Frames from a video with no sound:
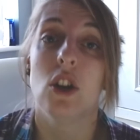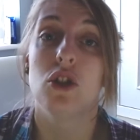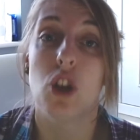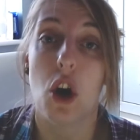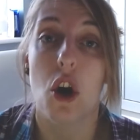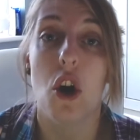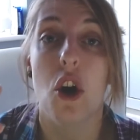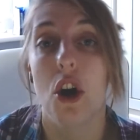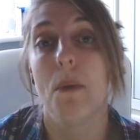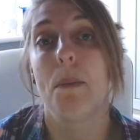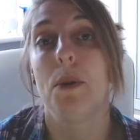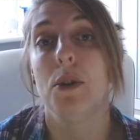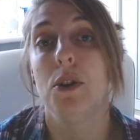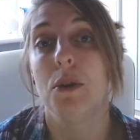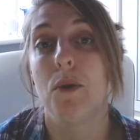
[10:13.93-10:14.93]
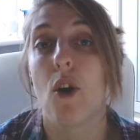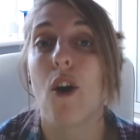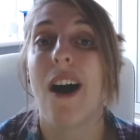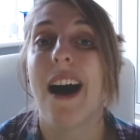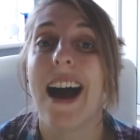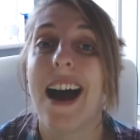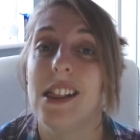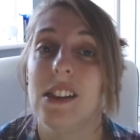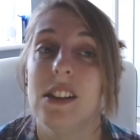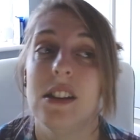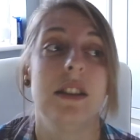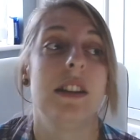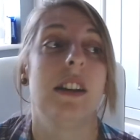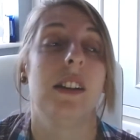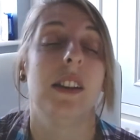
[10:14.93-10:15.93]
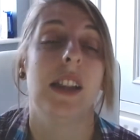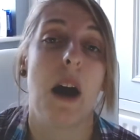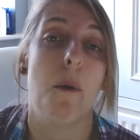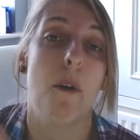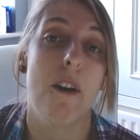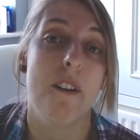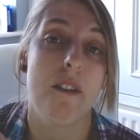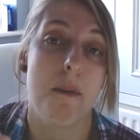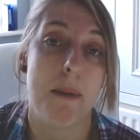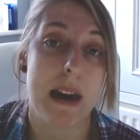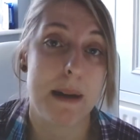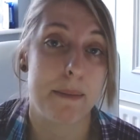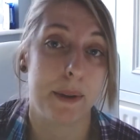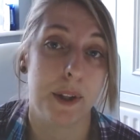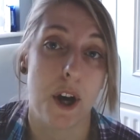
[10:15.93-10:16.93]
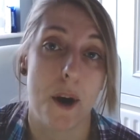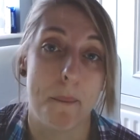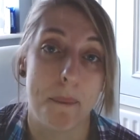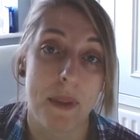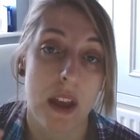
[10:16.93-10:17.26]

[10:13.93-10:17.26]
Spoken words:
to open up your island and allow other people on.